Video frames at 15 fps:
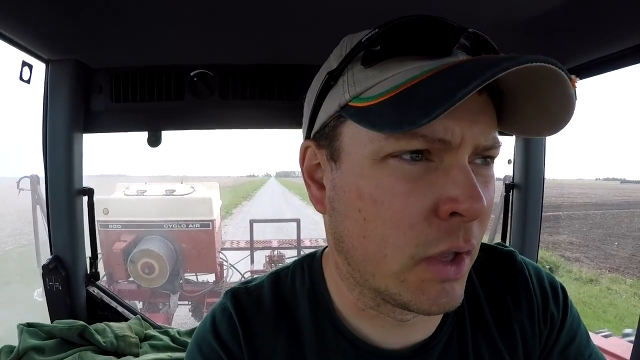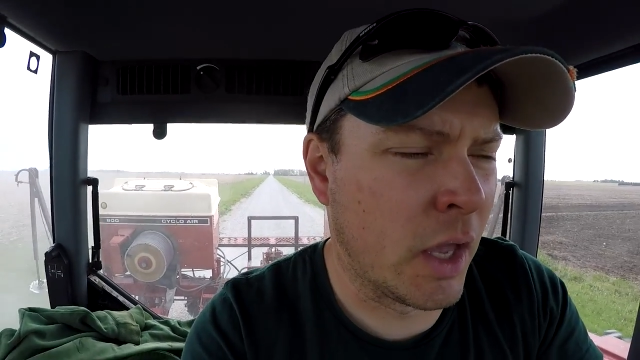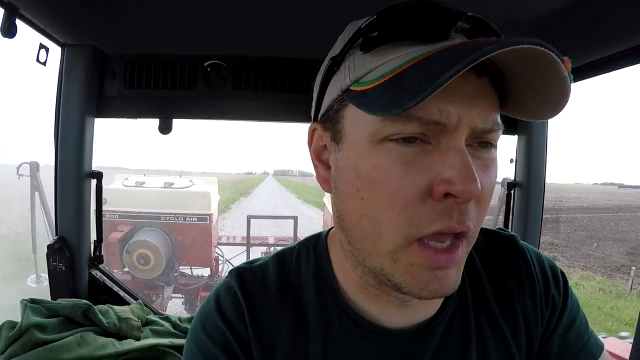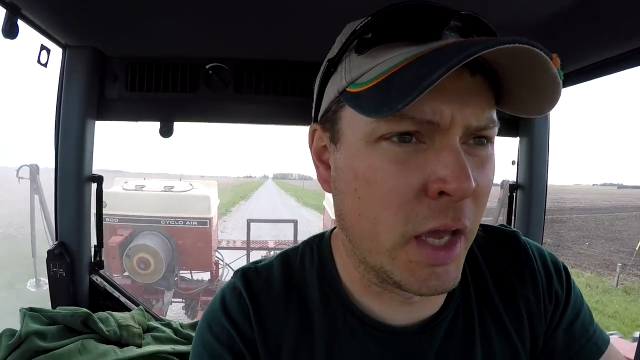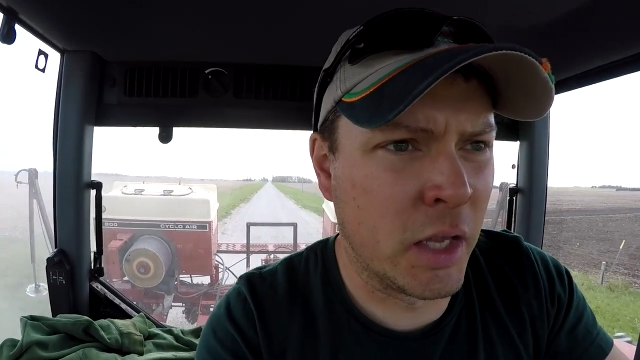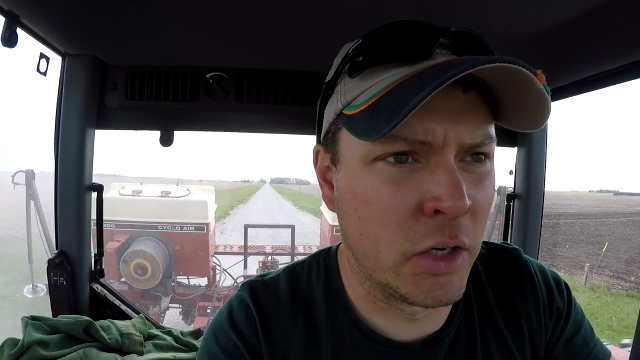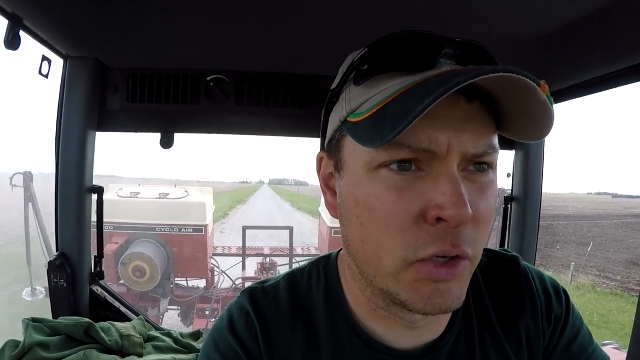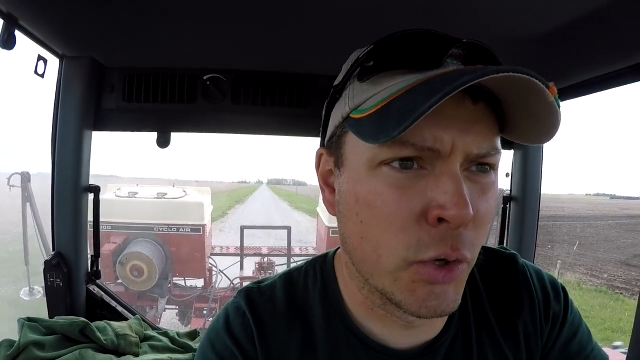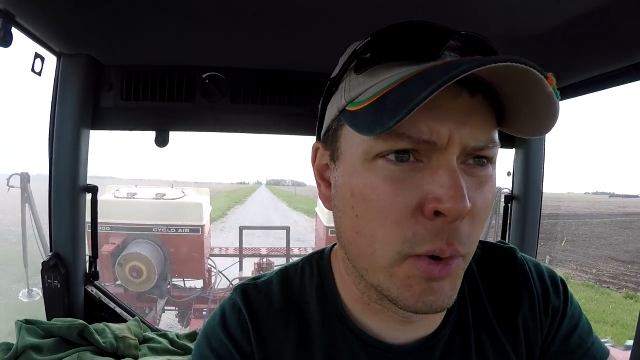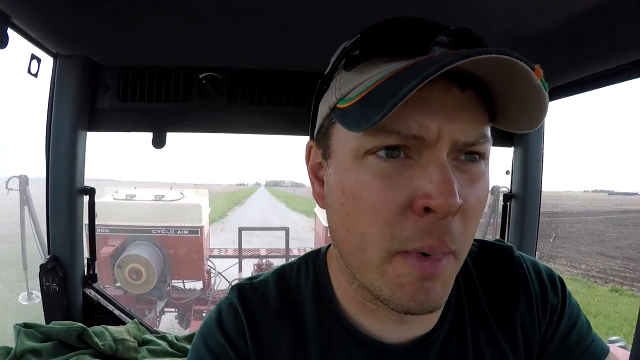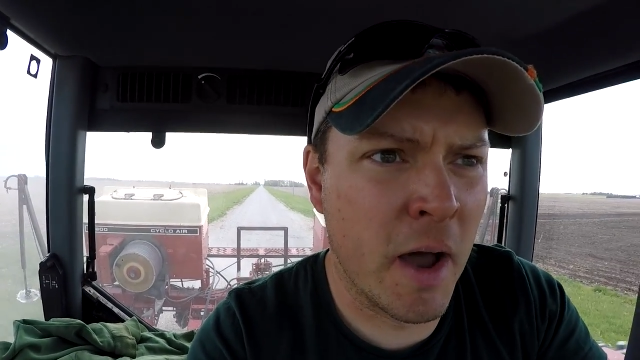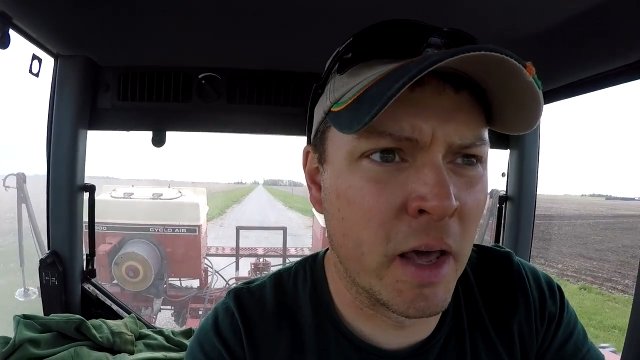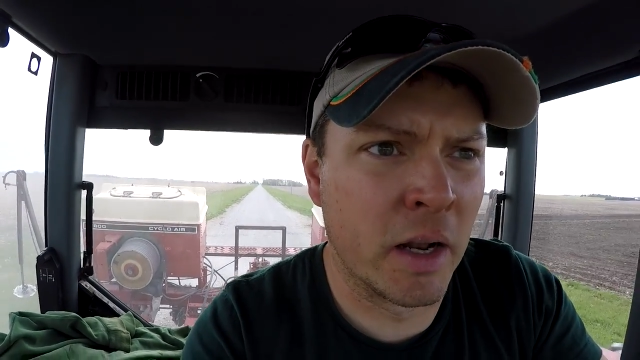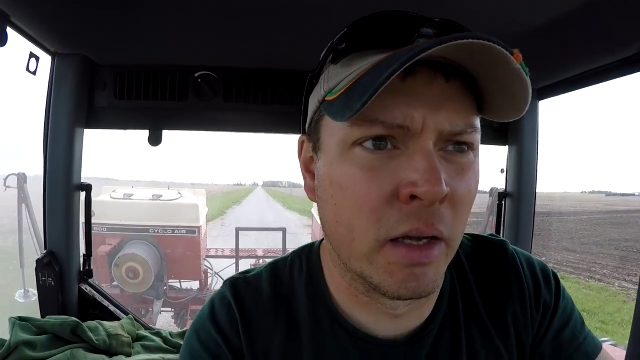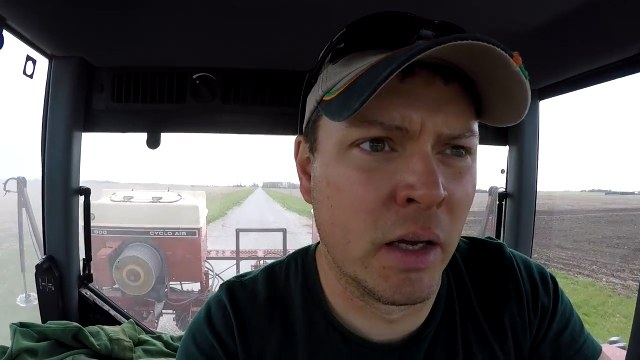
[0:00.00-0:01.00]
and do
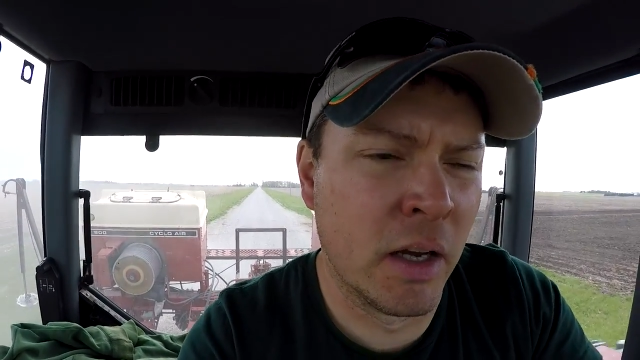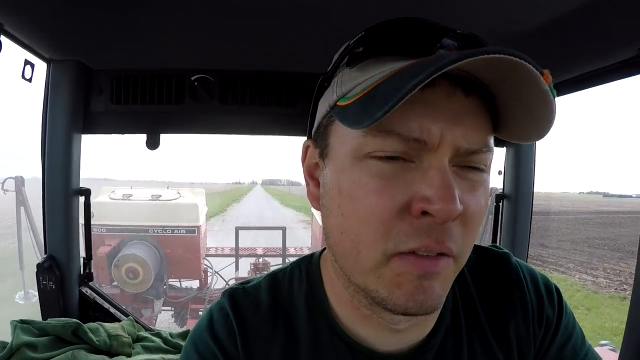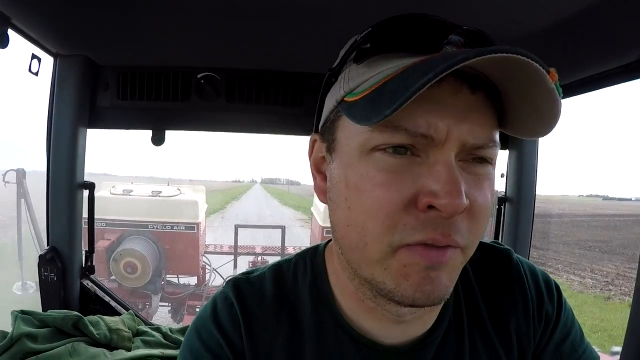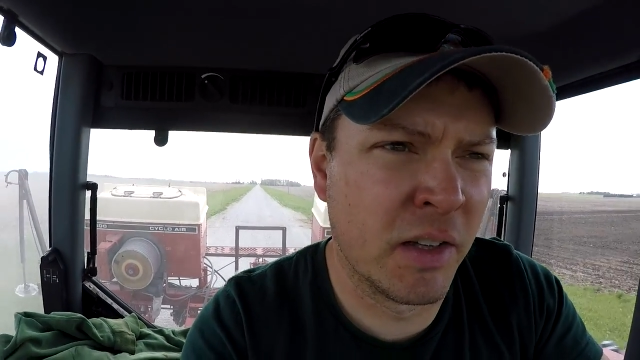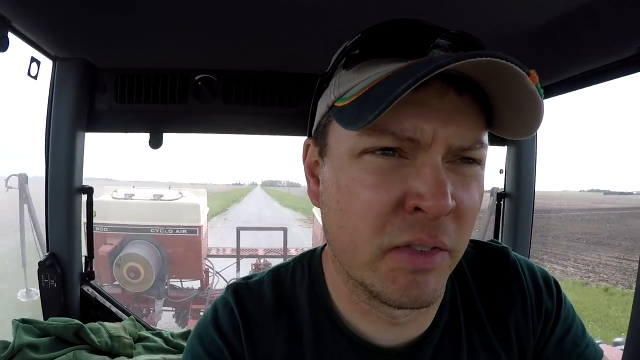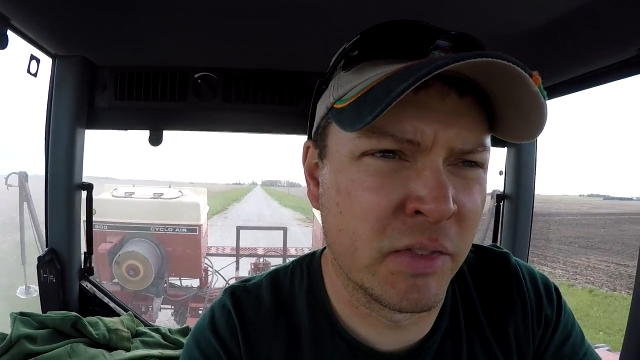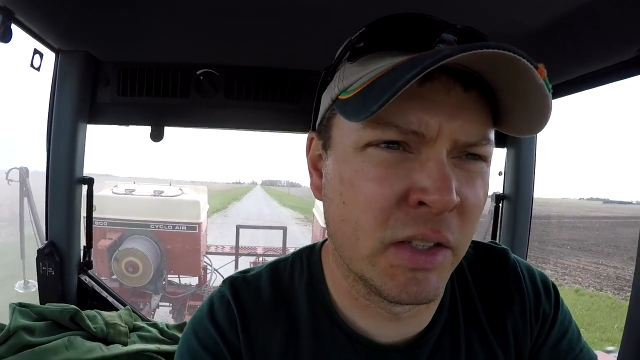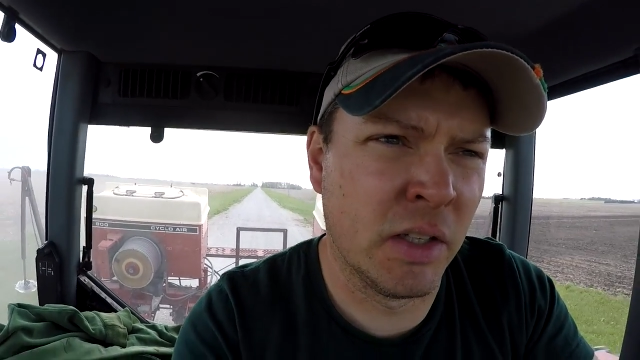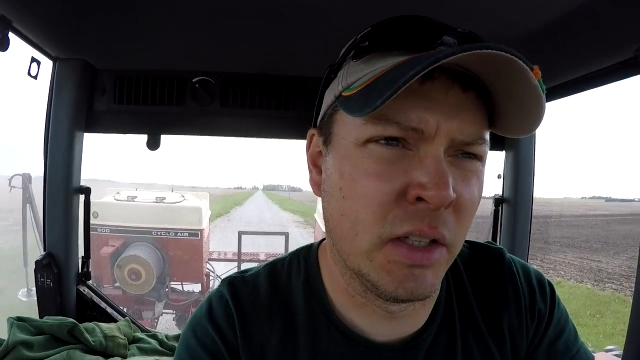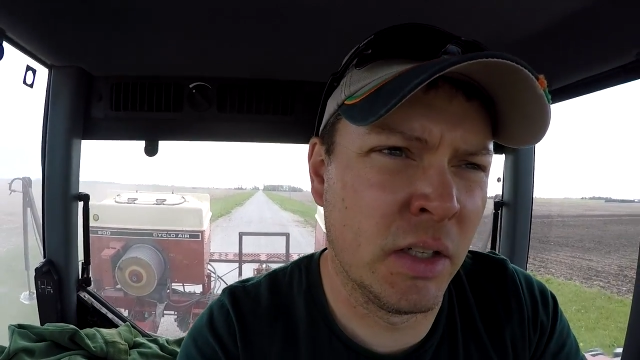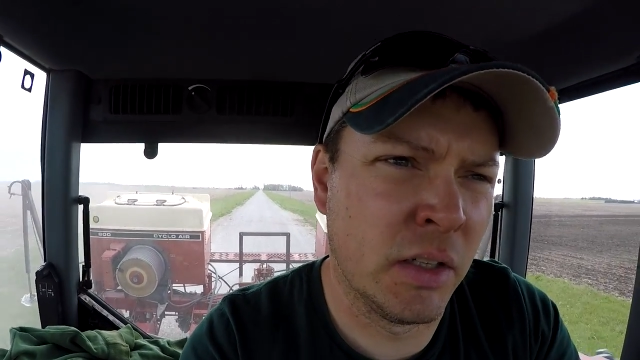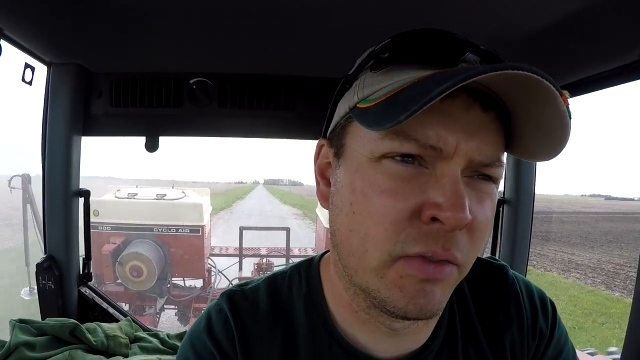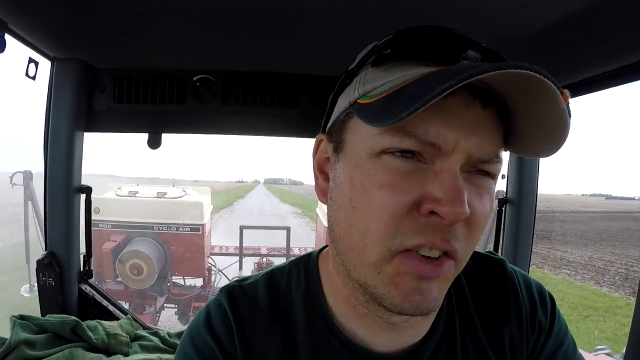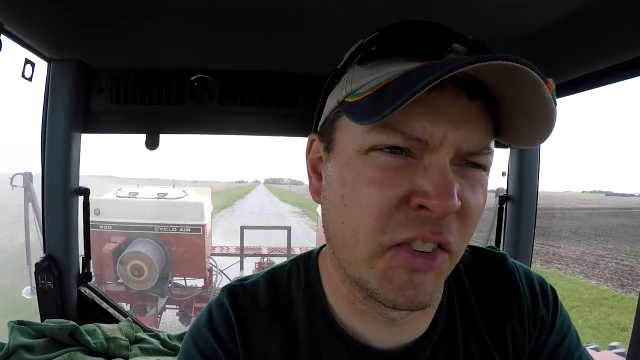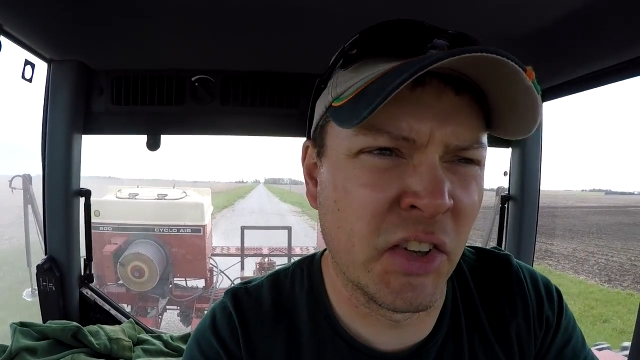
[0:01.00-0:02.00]
about a
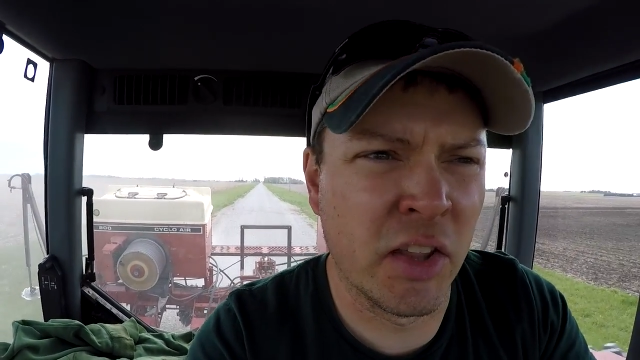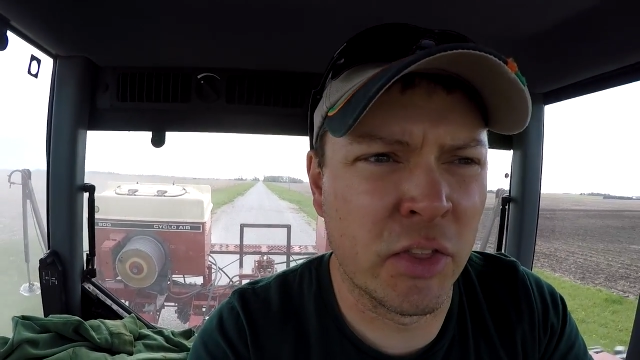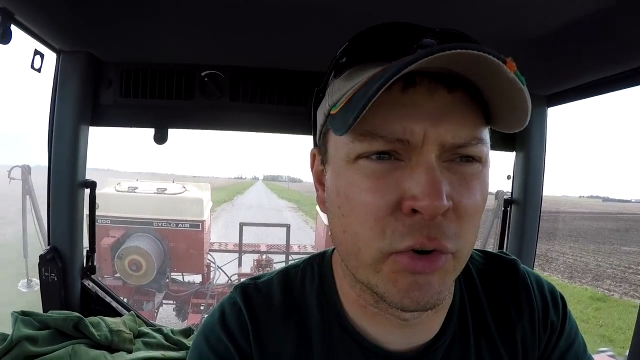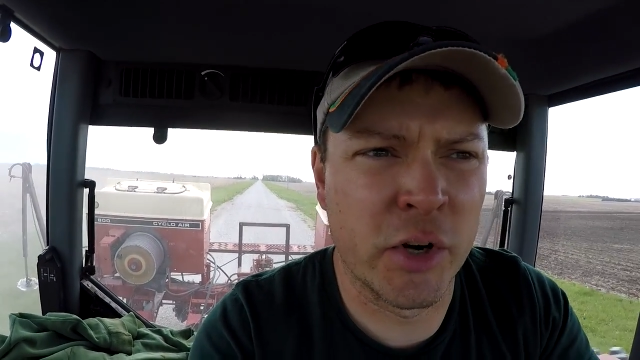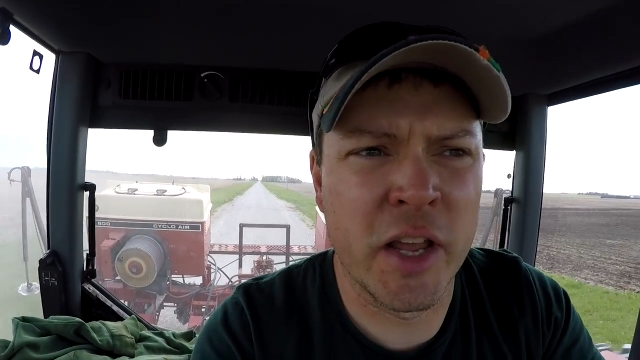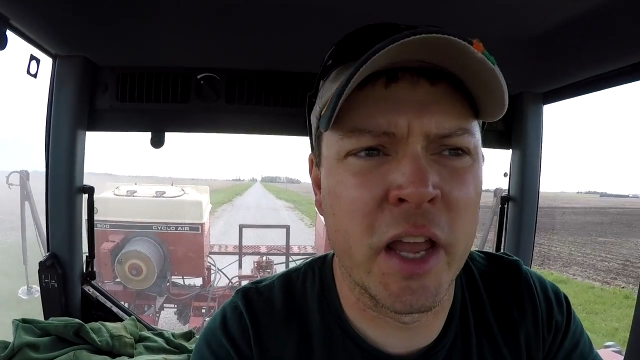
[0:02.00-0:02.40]
53